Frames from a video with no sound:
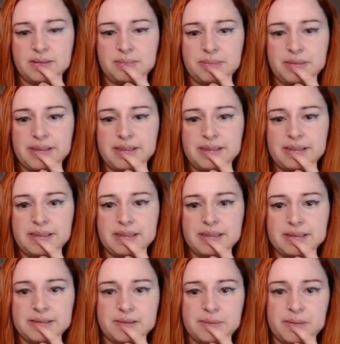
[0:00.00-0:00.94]
Play
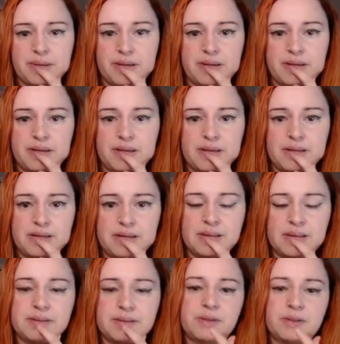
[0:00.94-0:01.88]
this one.
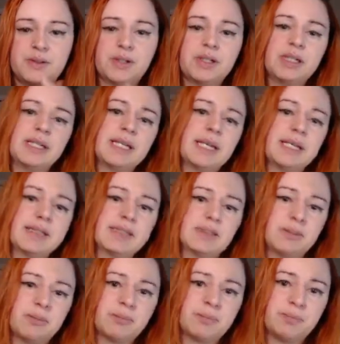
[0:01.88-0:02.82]
They're gonna get
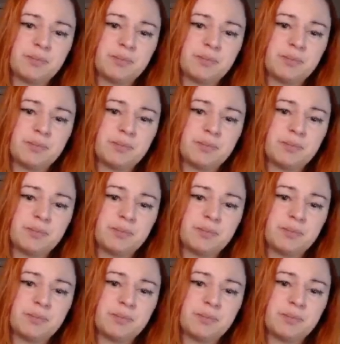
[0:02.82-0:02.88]
some